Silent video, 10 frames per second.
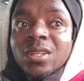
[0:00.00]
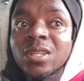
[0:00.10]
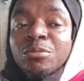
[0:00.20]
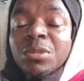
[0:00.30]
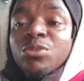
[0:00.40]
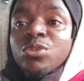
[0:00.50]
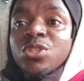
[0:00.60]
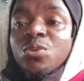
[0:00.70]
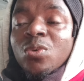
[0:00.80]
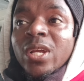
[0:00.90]
the main
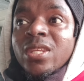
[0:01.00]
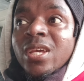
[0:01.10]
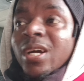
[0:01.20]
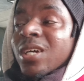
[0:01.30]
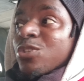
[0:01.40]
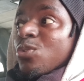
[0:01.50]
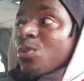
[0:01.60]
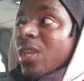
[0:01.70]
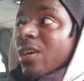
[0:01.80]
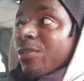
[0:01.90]
reason why they are so
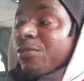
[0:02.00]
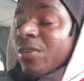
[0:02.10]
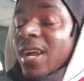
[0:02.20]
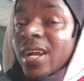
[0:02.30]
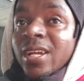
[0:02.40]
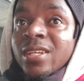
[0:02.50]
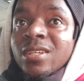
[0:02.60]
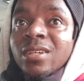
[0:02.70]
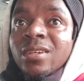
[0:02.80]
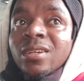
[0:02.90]
terrified,
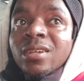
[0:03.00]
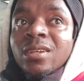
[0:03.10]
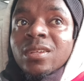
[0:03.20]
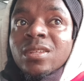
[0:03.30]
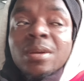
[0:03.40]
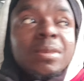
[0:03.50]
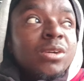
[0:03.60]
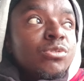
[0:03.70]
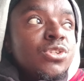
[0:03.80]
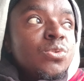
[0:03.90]
the
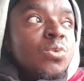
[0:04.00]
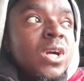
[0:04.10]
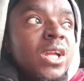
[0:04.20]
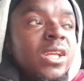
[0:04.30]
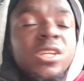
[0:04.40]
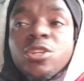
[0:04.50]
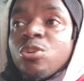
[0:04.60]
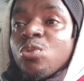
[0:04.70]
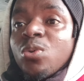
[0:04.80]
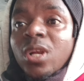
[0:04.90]
main reason why
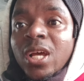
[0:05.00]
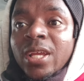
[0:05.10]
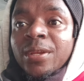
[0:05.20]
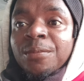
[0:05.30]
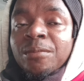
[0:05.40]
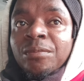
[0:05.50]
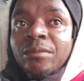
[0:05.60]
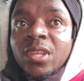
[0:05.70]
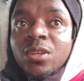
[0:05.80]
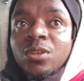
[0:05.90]
it looks
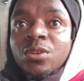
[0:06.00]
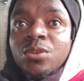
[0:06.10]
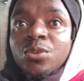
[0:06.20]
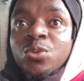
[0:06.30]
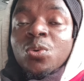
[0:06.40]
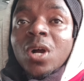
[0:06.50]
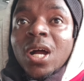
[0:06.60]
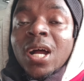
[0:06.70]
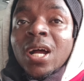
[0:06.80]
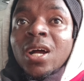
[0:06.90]
like you
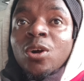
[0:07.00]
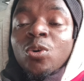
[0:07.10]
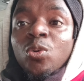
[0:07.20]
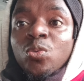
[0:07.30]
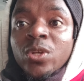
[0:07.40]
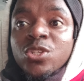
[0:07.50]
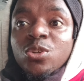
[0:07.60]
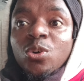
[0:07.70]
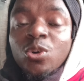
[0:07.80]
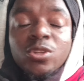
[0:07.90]
are always
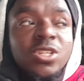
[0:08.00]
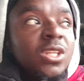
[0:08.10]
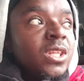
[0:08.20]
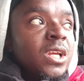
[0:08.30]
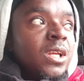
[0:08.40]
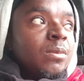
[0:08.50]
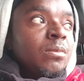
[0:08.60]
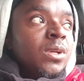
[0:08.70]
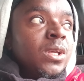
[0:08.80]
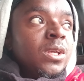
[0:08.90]
hurting
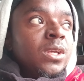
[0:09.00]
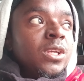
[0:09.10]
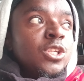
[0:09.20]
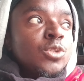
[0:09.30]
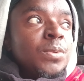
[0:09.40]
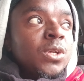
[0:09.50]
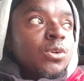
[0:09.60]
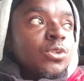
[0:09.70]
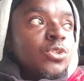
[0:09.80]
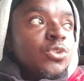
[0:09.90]
them is
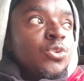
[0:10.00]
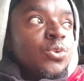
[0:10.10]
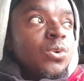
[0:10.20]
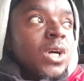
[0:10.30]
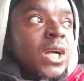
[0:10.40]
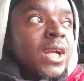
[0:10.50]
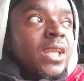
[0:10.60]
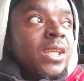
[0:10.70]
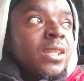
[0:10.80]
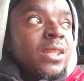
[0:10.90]
because you are
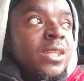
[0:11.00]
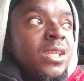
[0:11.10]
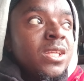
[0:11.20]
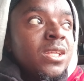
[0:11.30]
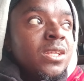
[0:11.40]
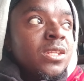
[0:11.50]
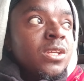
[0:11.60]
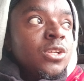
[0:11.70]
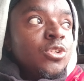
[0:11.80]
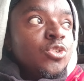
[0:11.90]
indeed
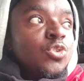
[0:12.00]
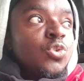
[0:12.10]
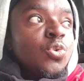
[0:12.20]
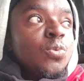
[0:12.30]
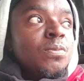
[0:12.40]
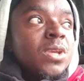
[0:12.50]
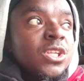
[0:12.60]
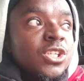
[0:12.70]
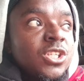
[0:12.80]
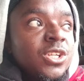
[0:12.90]
so
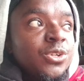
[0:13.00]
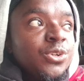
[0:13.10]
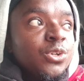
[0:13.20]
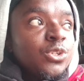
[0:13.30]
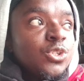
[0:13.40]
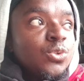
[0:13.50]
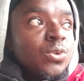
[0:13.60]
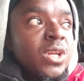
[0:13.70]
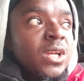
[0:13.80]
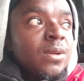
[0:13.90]
mysterious to
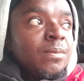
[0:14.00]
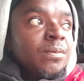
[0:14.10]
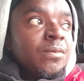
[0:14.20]
them.